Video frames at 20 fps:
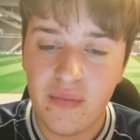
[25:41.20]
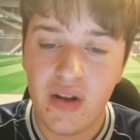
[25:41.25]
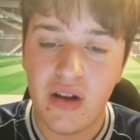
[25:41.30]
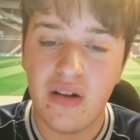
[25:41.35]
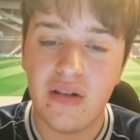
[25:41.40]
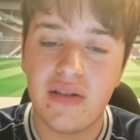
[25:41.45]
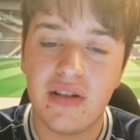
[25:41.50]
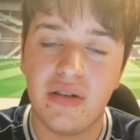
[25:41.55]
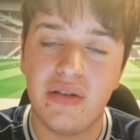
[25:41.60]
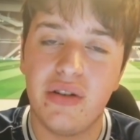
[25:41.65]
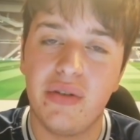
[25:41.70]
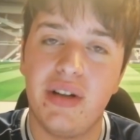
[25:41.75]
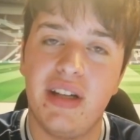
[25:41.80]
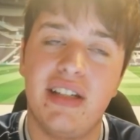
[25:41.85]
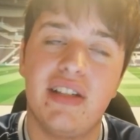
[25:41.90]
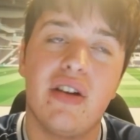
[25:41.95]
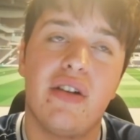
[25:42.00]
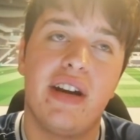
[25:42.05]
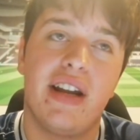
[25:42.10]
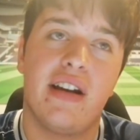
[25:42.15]
also, no,
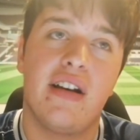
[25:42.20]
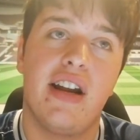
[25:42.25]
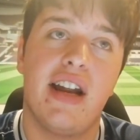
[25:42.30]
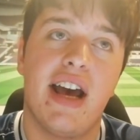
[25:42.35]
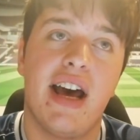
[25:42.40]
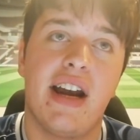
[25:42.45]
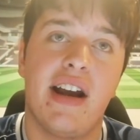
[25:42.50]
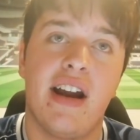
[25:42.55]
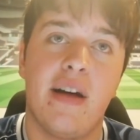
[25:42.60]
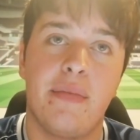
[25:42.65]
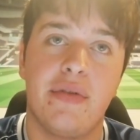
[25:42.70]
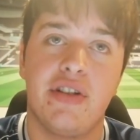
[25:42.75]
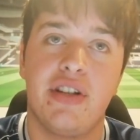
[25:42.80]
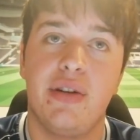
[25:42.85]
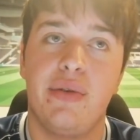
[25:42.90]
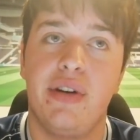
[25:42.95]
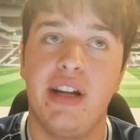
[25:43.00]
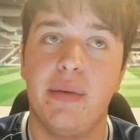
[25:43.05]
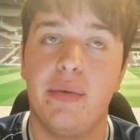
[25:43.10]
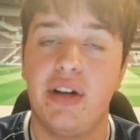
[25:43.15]
he's already kind of had an
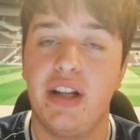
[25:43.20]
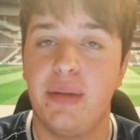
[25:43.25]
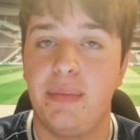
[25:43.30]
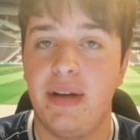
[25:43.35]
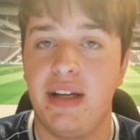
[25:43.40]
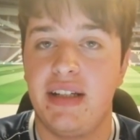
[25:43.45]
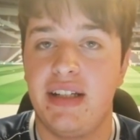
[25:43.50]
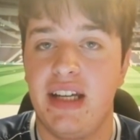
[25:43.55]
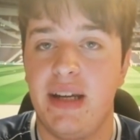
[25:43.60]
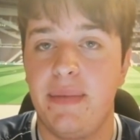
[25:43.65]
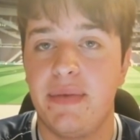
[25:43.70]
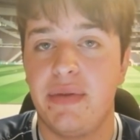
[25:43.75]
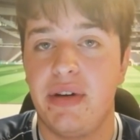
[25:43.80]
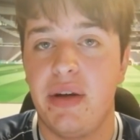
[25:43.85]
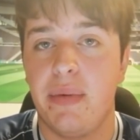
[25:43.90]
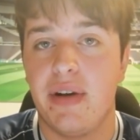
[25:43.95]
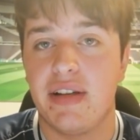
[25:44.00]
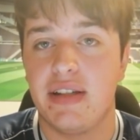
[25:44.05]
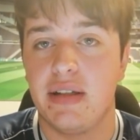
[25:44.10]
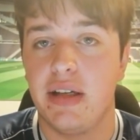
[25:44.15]
opportunity at one of the big teams when
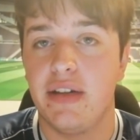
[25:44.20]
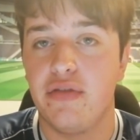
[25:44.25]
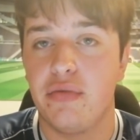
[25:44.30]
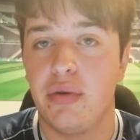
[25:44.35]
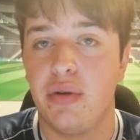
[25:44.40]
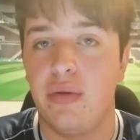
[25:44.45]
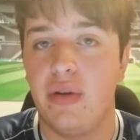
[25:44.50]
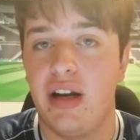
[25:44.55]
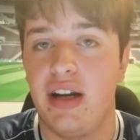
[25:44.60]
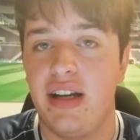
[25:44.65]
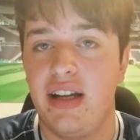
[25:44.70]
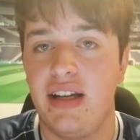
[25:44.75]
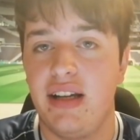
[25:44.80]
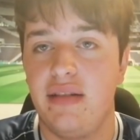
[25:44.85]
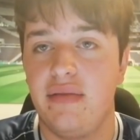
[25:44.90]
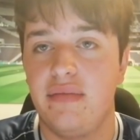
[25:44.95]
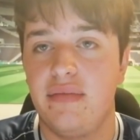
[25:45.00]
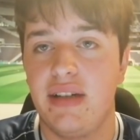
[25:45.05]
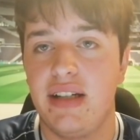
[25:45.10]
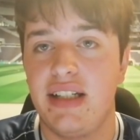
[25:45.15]
he was at Liverpool, and
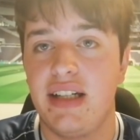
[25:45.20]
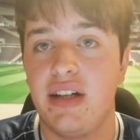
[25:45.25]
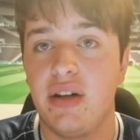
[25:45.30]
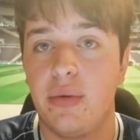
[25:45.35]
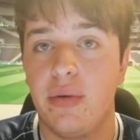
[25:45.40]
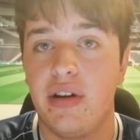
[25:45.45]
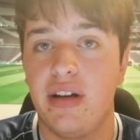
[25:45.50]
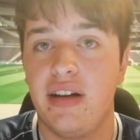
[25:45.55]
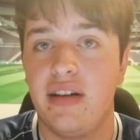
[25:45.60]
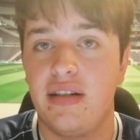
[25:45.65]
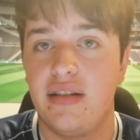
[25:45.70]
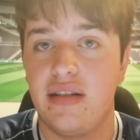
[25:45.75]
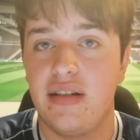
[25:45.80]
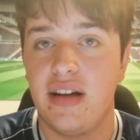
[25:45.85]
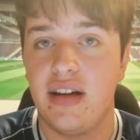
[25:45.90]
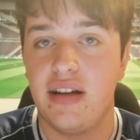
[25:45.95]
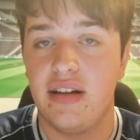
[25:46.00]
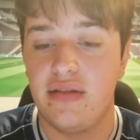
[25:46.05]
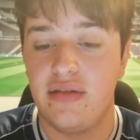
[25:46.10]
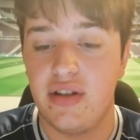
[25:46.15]
he didn't quite
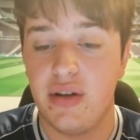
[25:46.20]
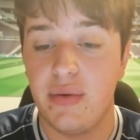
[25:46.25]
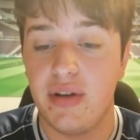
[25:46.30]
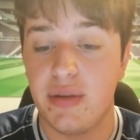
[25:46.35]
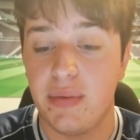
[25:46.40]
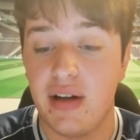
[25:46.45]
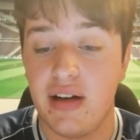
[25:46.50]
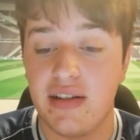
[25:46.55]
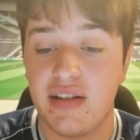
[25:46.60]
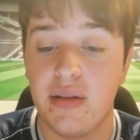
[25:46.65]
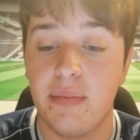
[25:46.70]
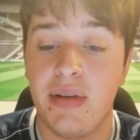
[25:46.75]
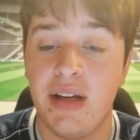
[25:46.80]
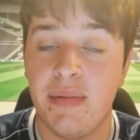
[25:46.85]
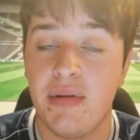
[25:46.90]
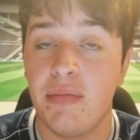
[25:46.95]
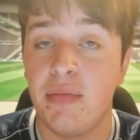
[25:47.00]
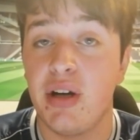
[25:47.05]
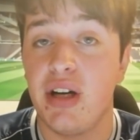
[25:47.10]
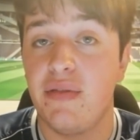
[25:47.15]
do as well as some
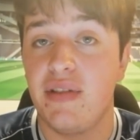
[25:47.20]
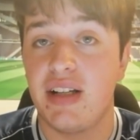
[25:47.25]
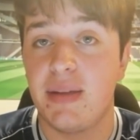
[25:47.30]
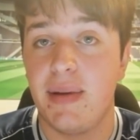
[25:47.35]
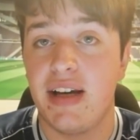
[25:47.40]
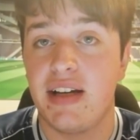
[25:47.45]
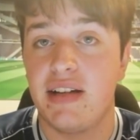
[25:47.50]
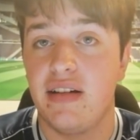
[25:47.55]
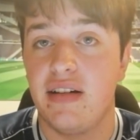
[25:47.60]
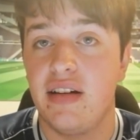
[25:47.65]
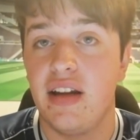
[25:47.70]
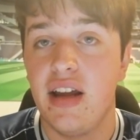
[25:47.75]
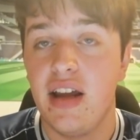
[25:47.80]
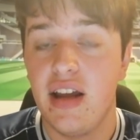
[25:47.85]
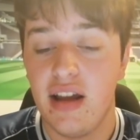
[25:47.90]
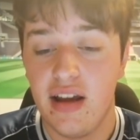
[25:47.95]
people might have expected.